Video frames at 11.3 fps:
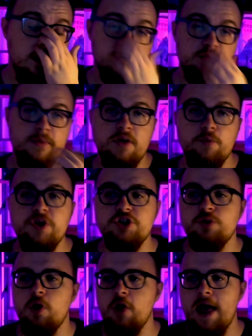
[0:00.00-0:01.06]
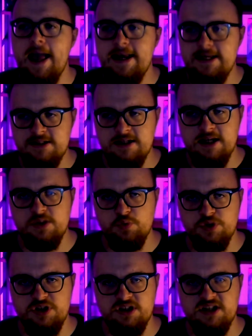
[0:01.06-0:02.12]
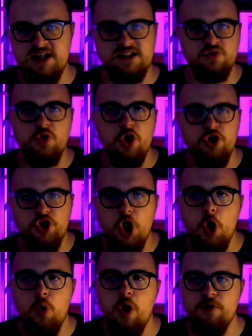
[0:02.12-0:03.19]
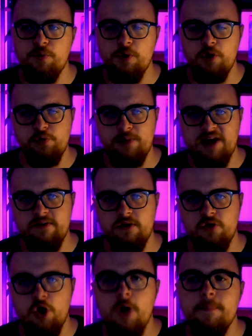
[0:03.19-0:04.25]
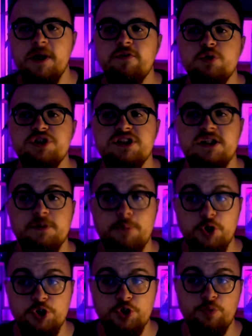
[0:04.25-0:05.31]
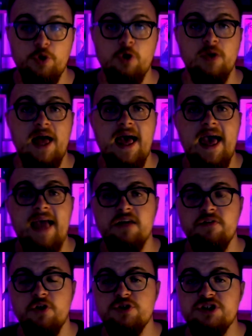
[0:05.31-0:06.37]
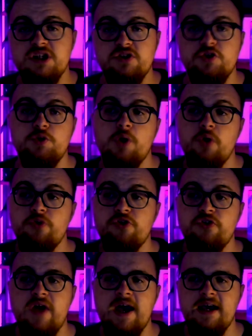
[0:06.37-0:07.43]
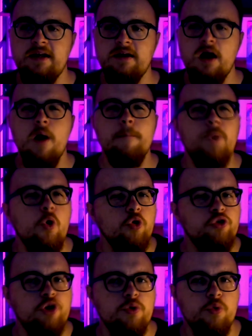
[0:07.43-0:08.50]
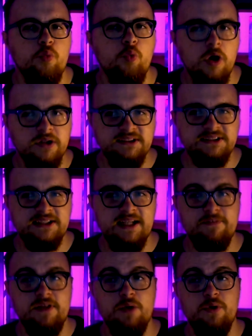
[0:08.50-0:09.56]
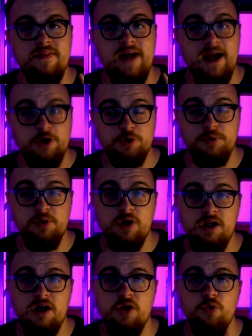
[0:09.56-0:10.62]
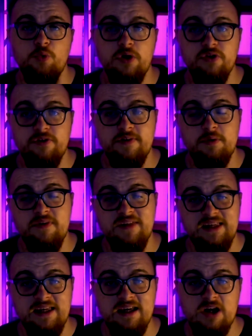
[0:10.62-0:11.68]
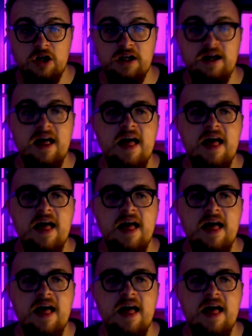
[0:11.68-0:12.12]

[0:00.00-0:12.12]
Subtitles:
So in the original roll, any 6s were successes and no other rolls mattered. But if you decide to push your roll, any of those 6s you rolled stayed, but also the 1s if they were in the attribute colour and 1s if they were in the gear colour.